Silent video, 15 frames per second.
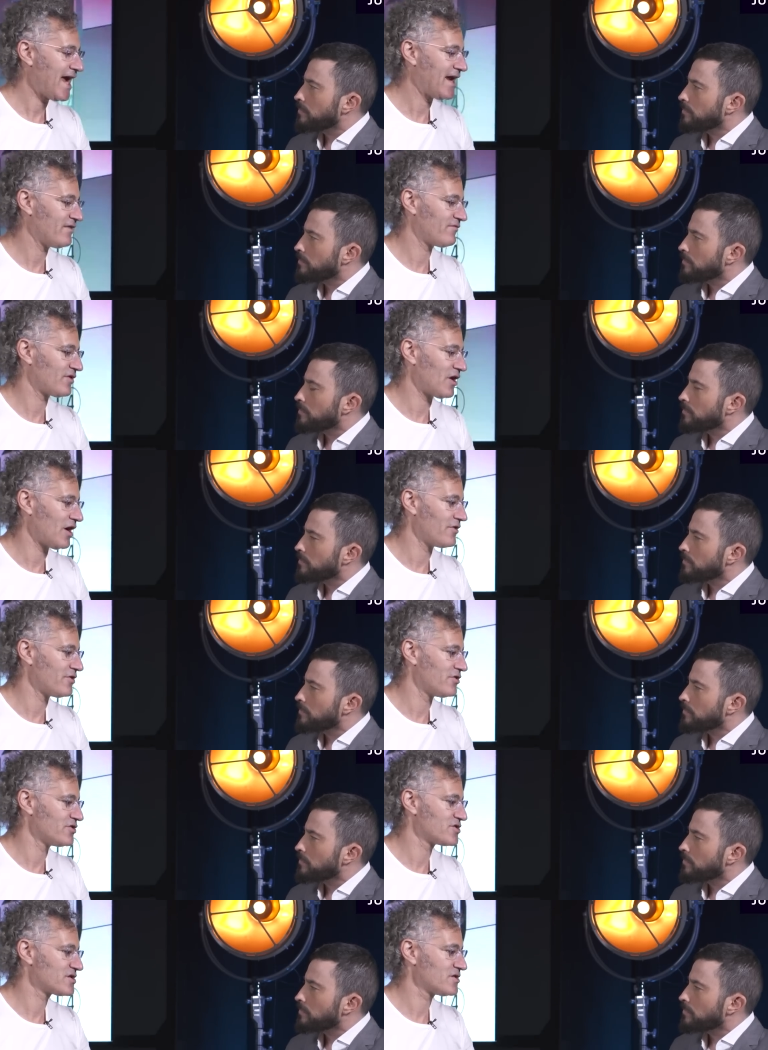Speaker 1: And for
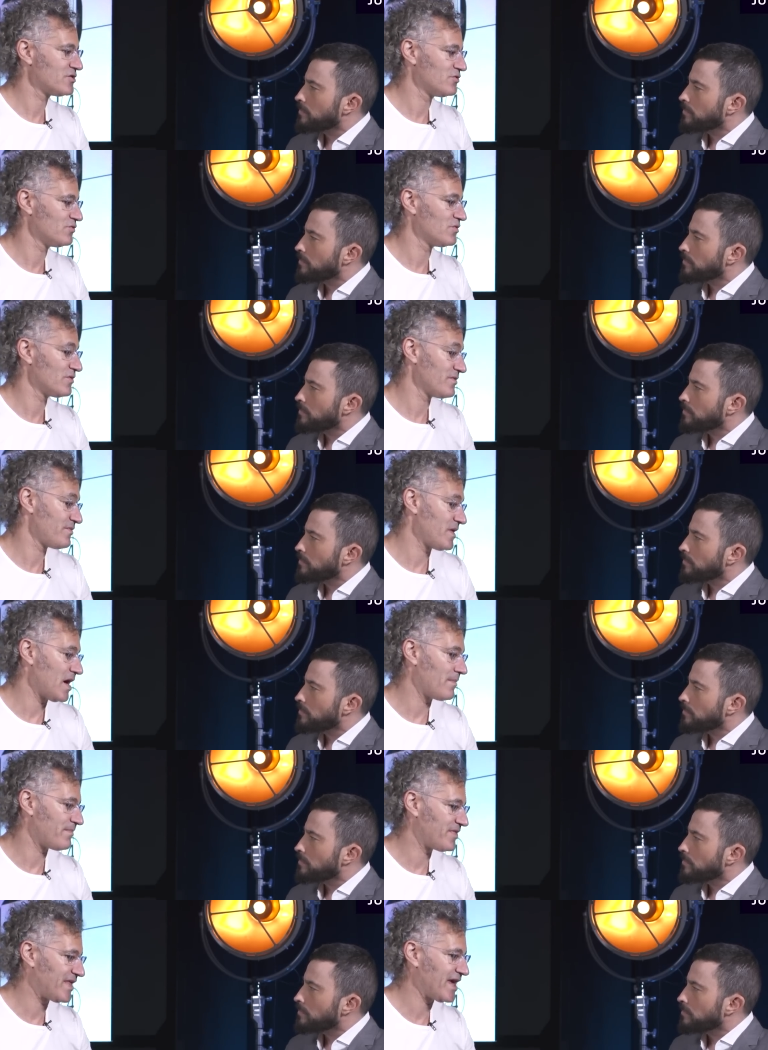others who
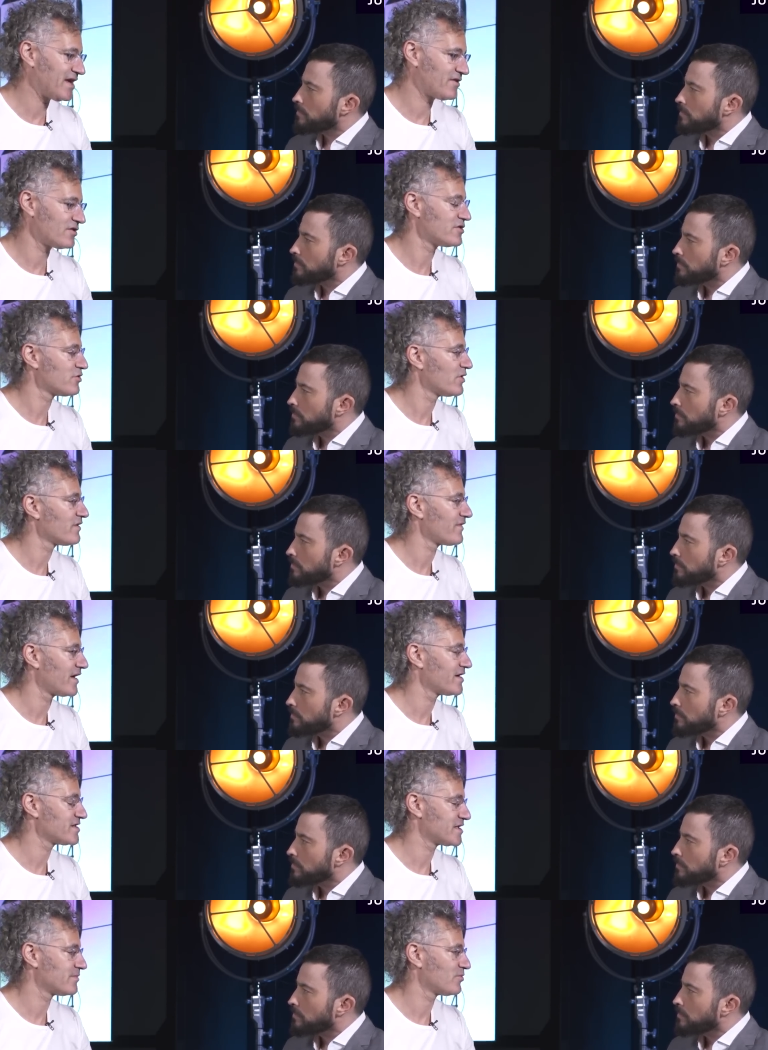uh, think they're doing
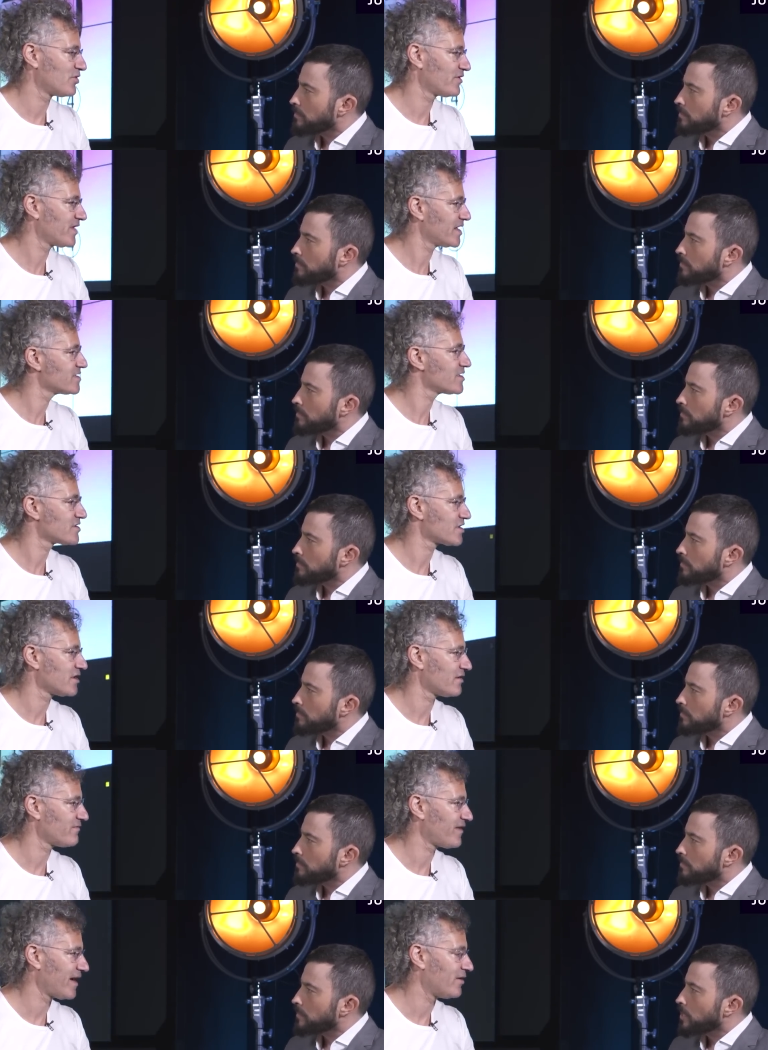very similar things, it's
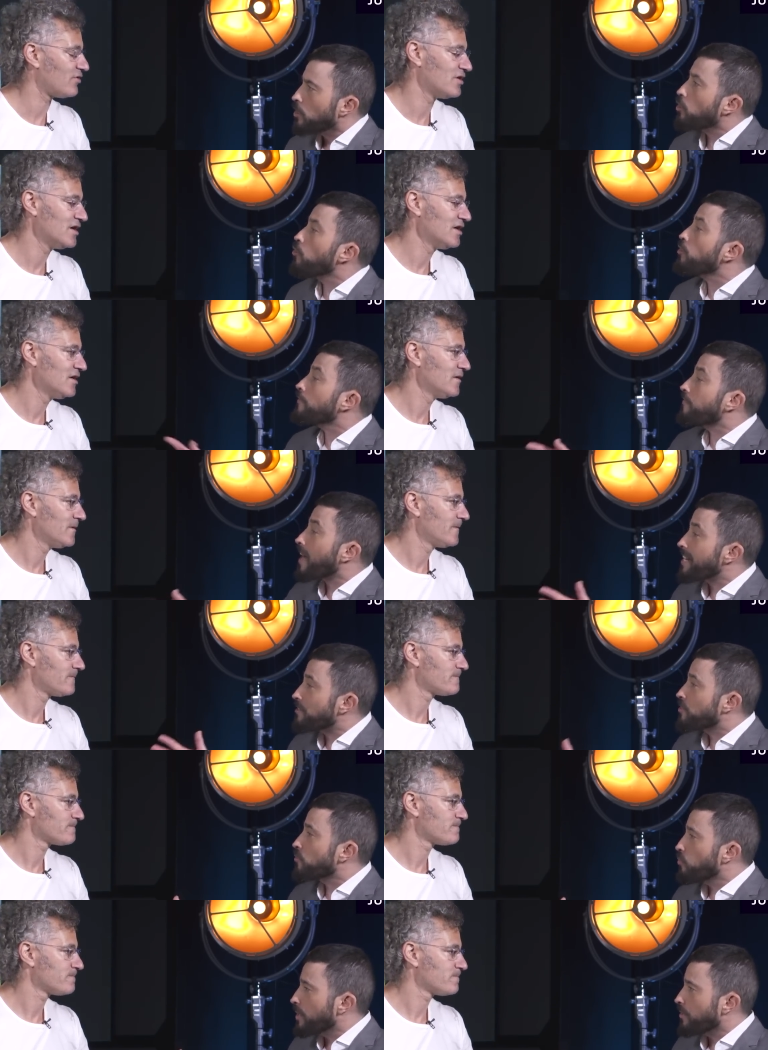going to fail. Who
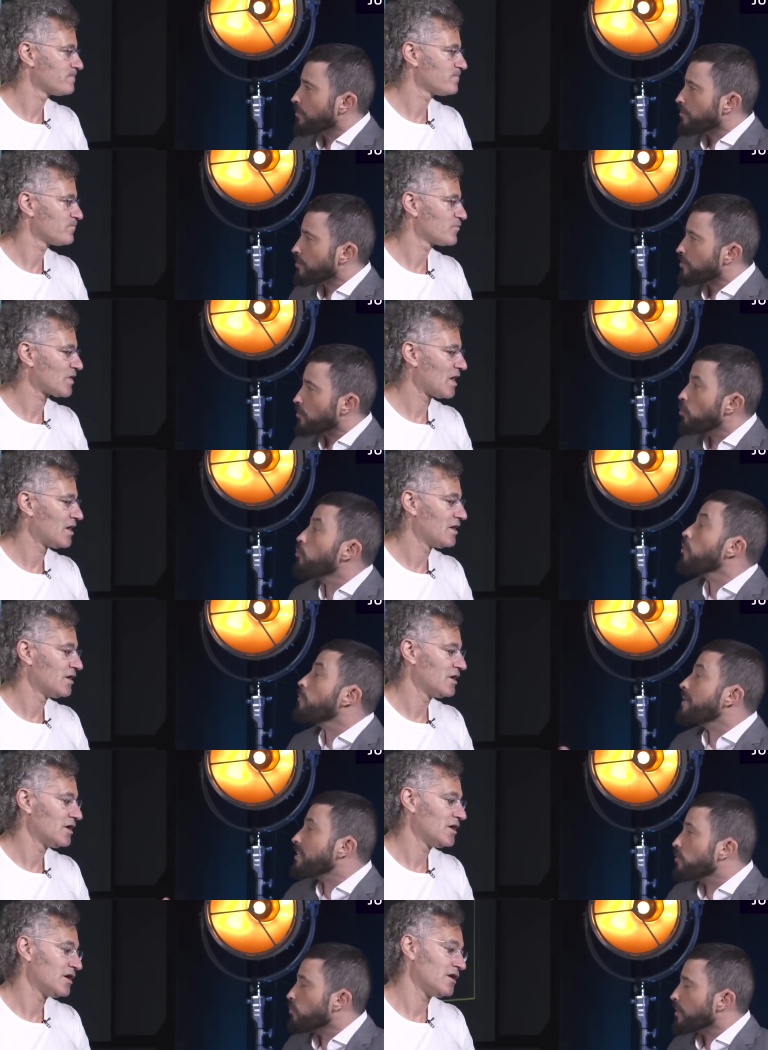defines the winners? Who will
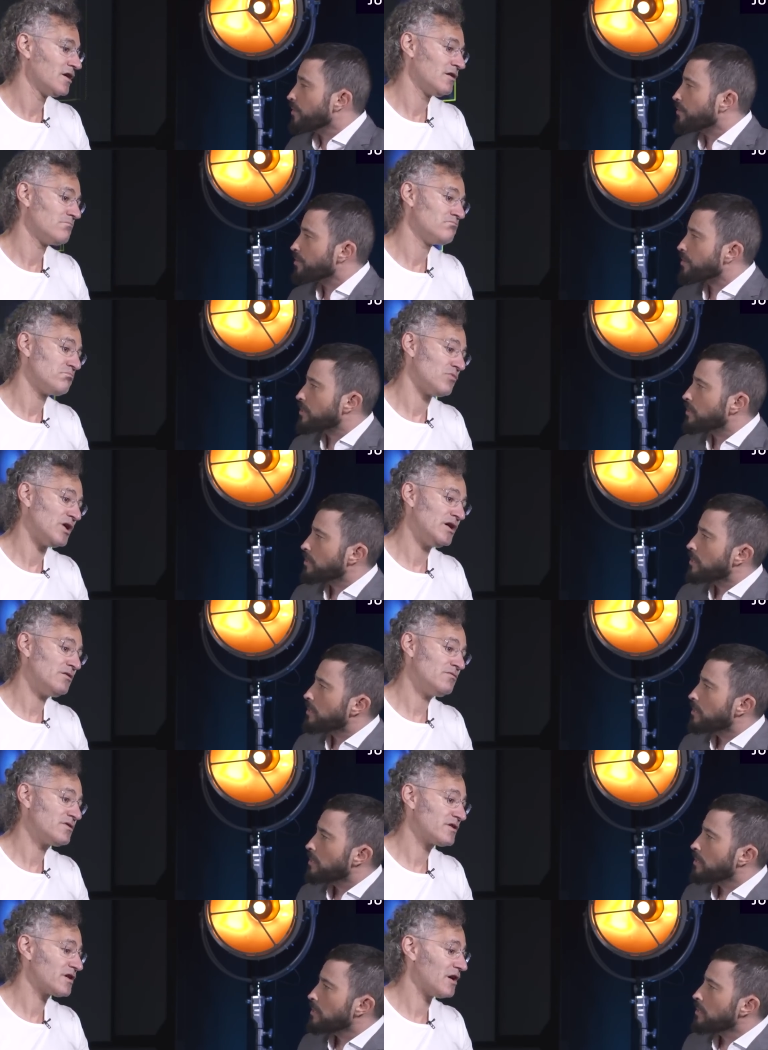be the winners?
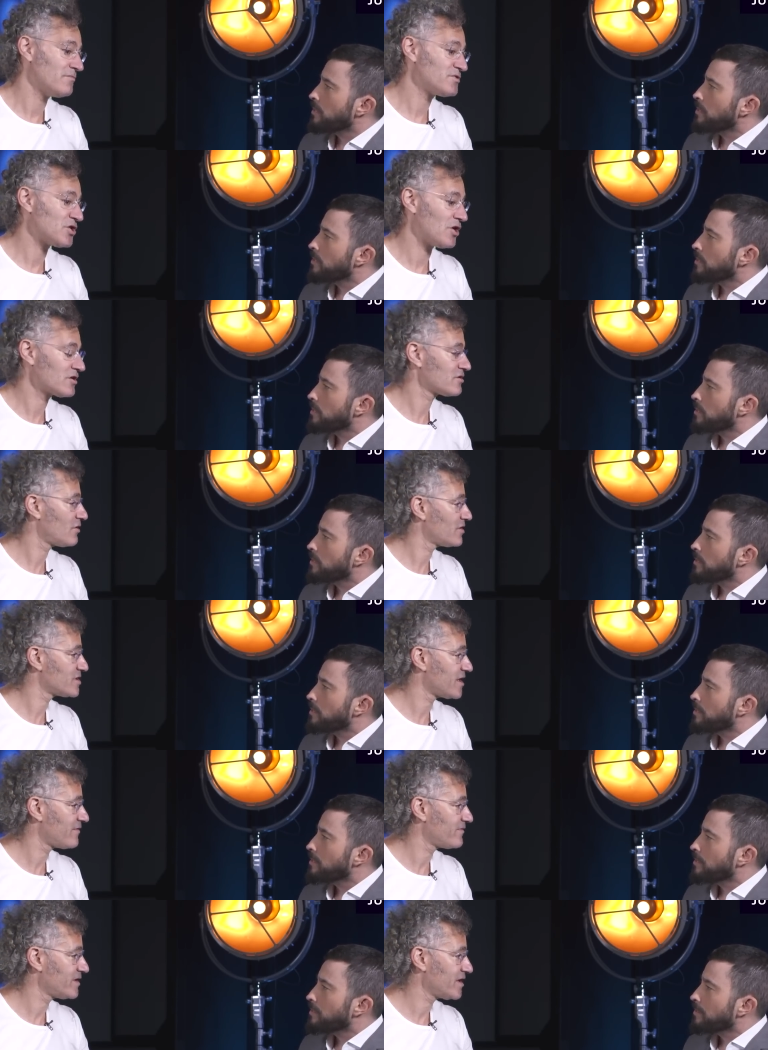Well, come talk to our
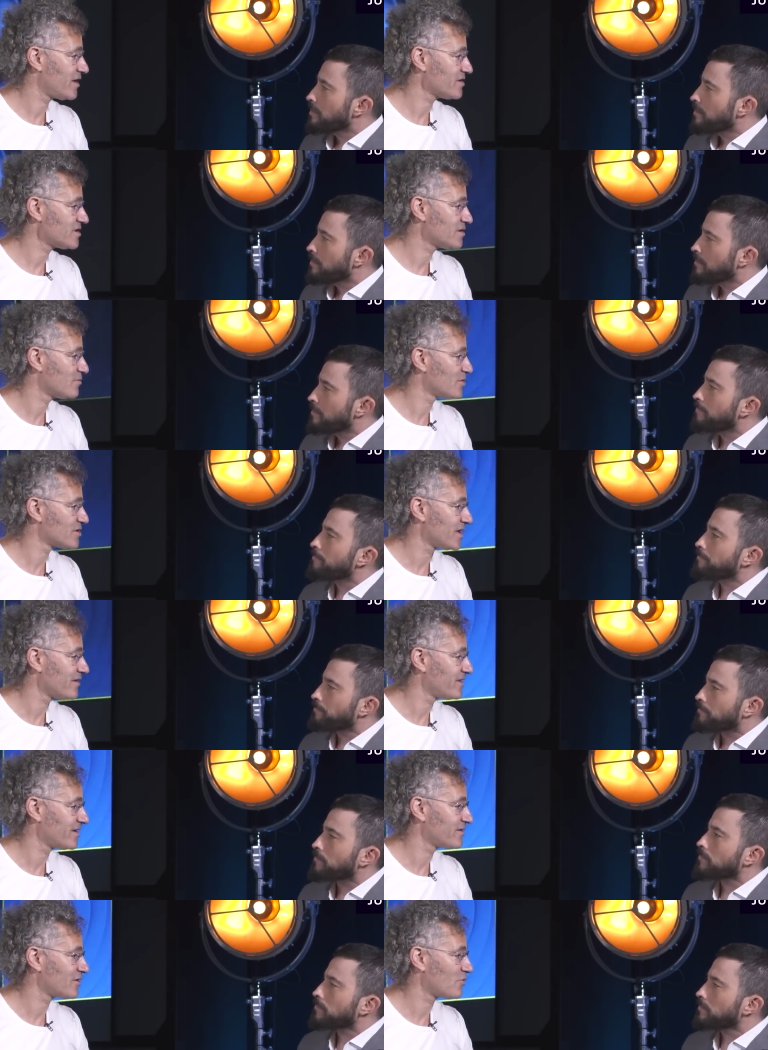70 customers. They
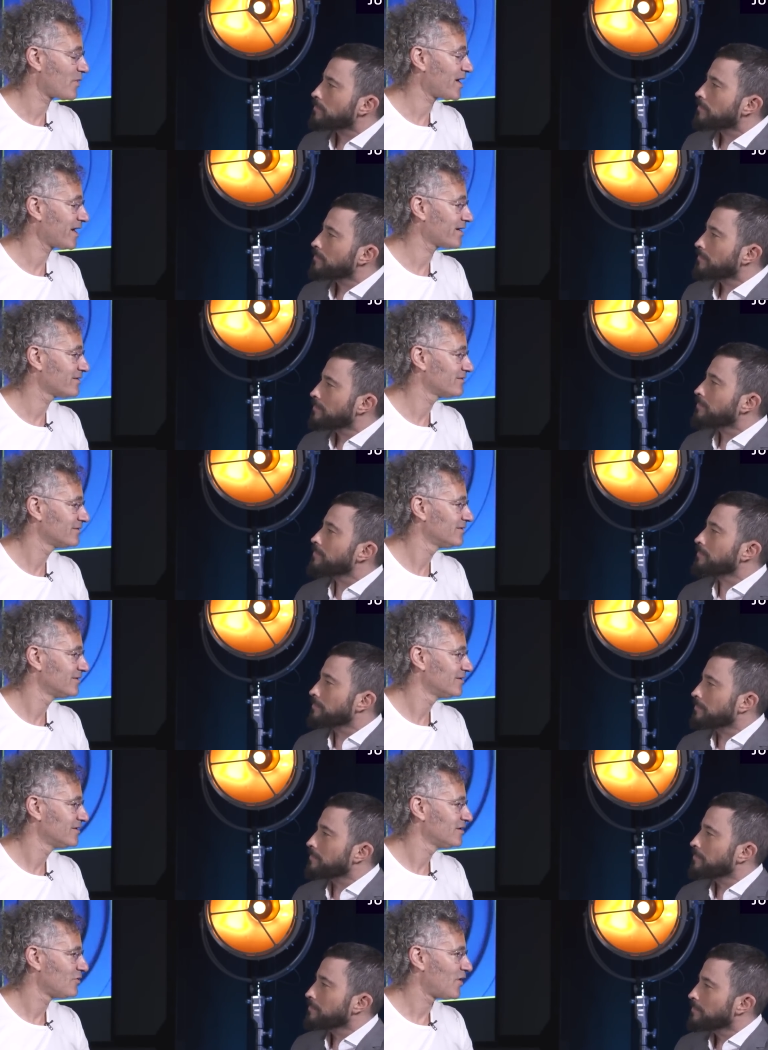think they're winning.
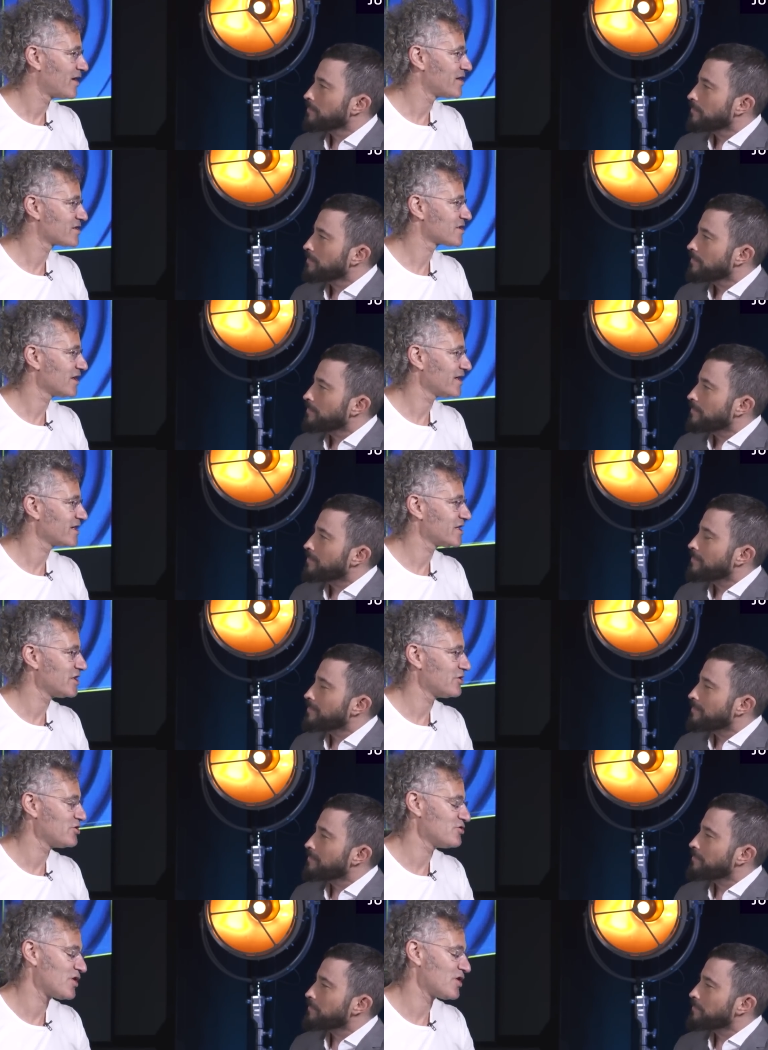Mm-hmm. And it's like, you know,